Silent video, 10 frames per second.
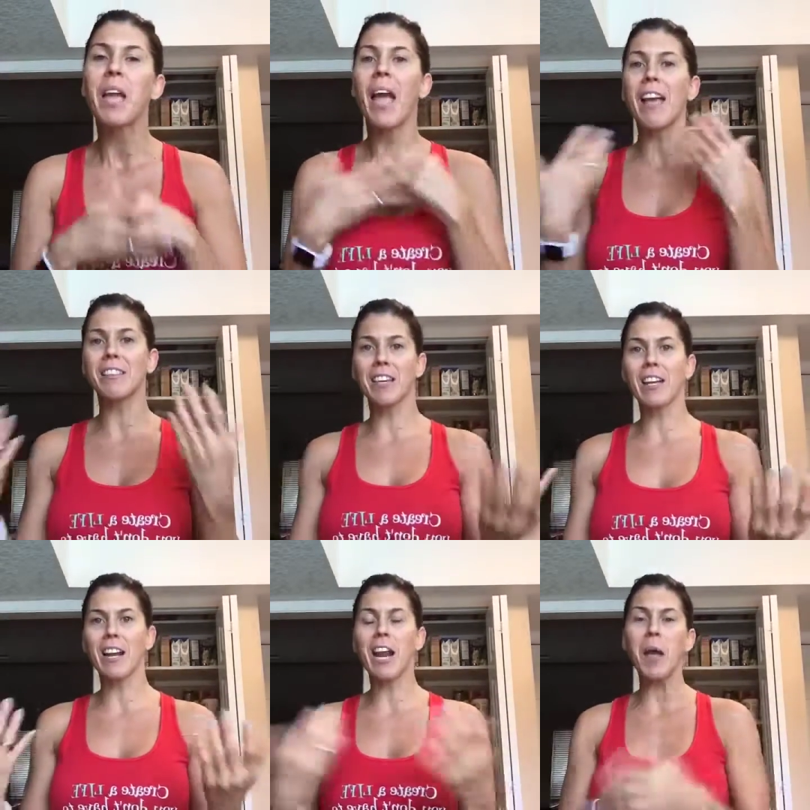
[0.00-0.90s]
And
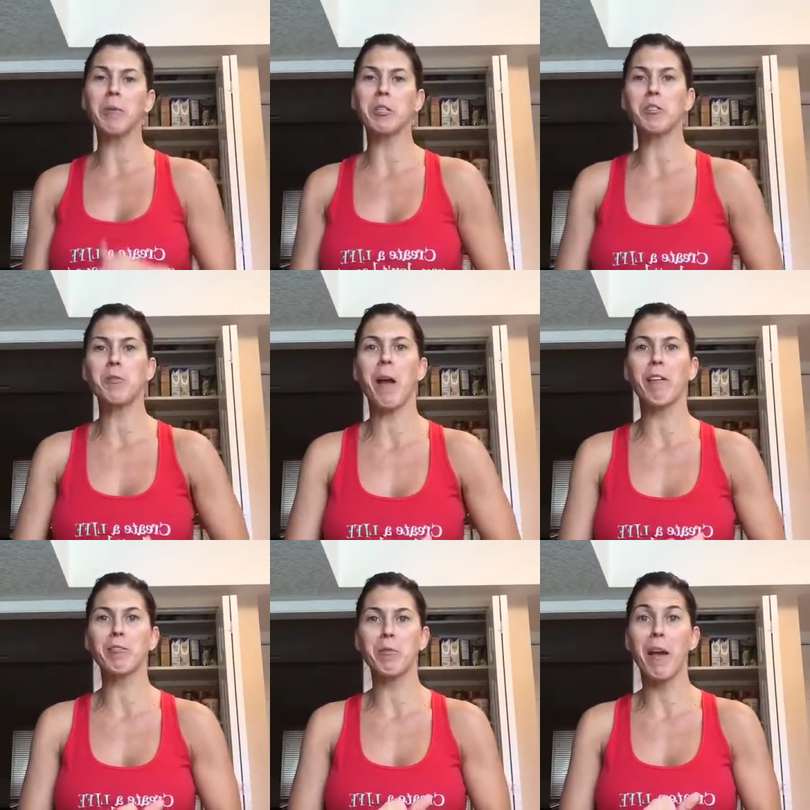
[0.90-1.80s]
tonight I will teach you how
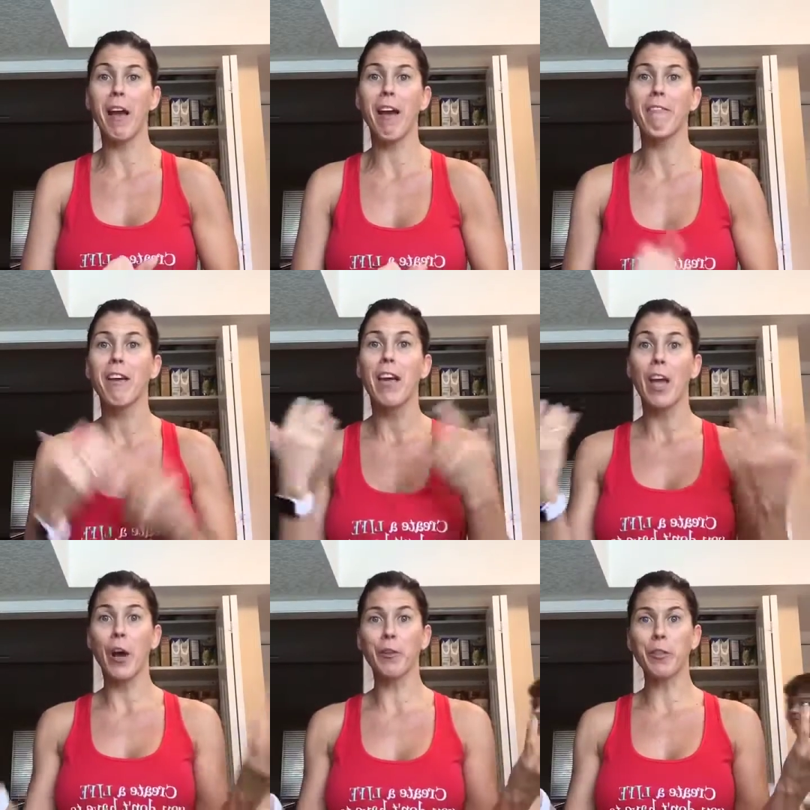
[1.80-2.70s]
to have
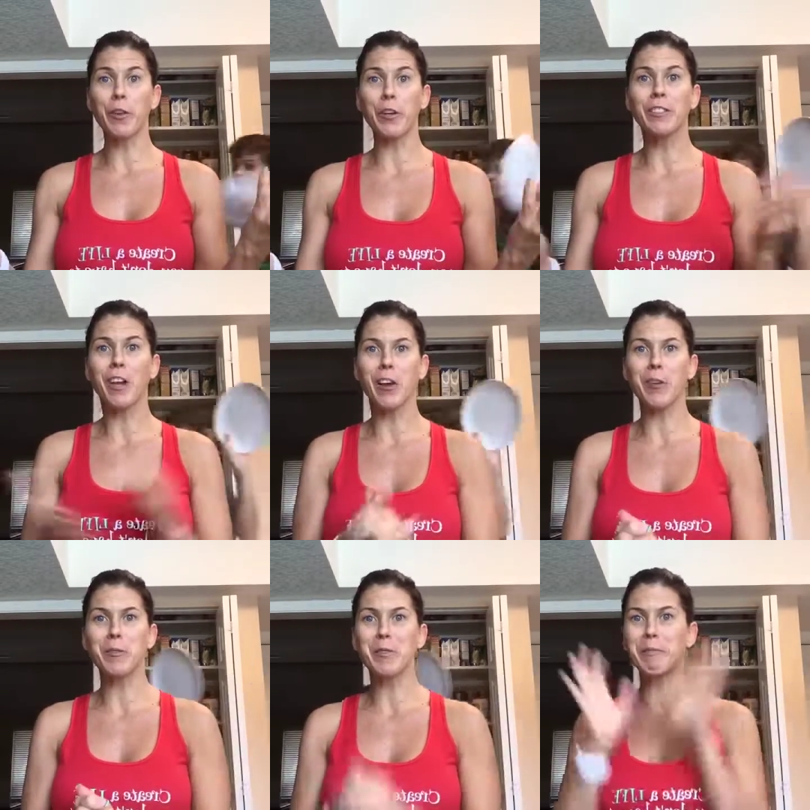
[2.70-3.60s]
healthier
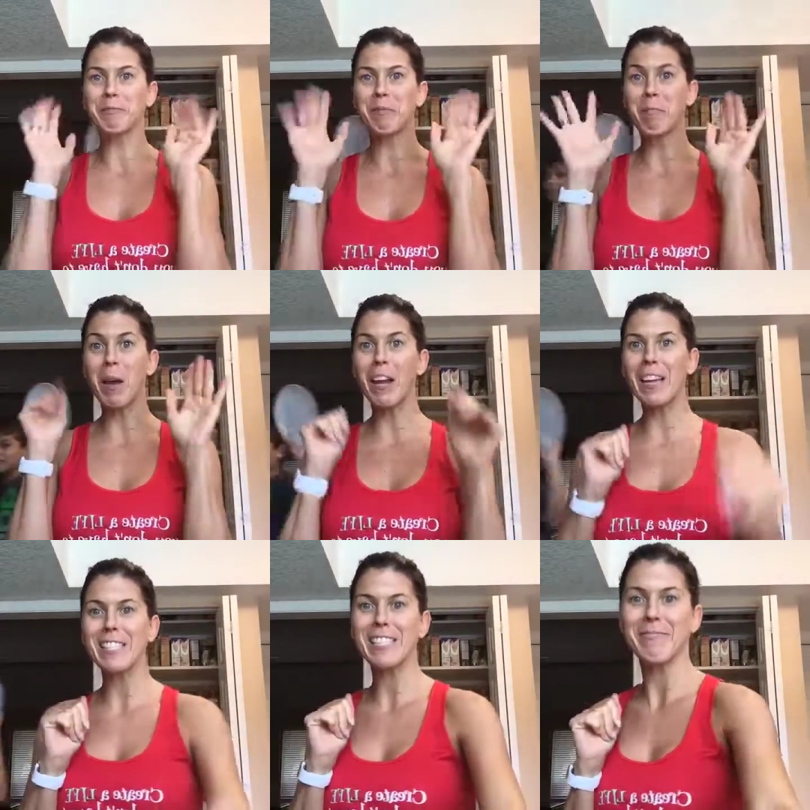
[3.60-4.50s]
tacos. Bye
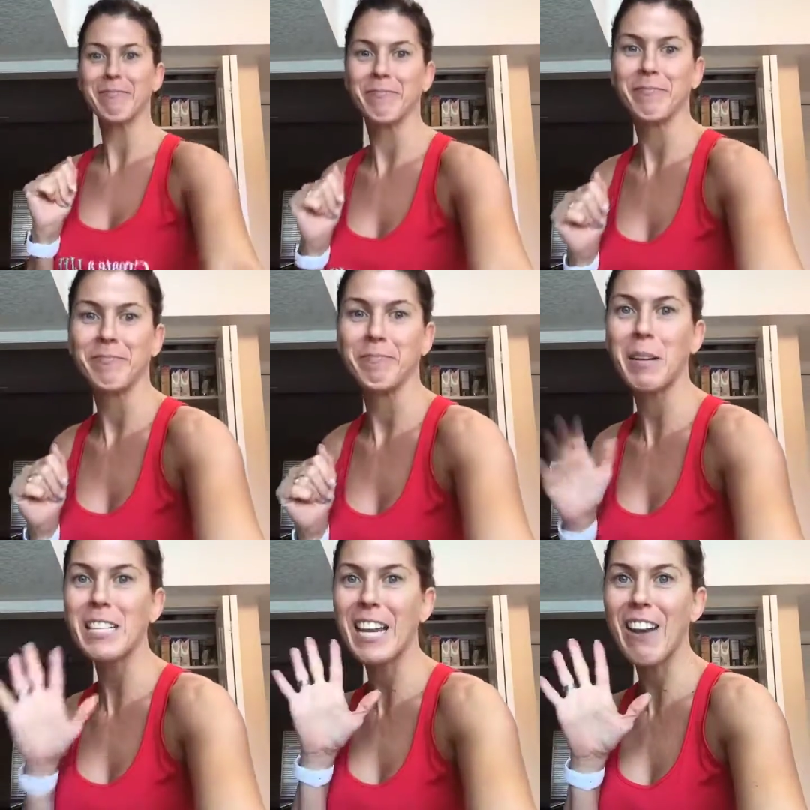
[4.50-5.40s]
guys. Bye
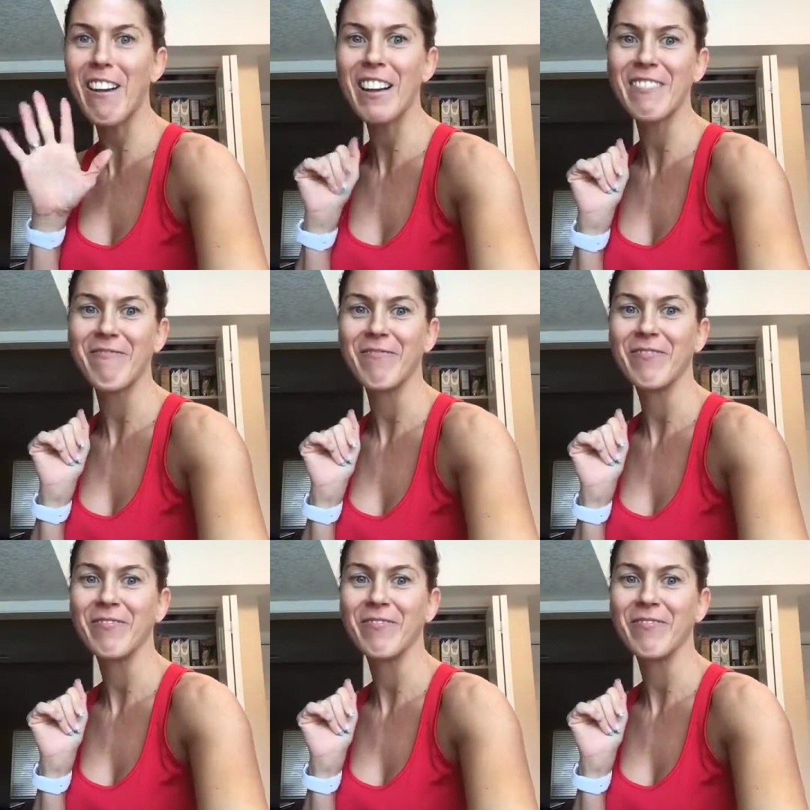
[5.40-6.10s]
Tara. Bye.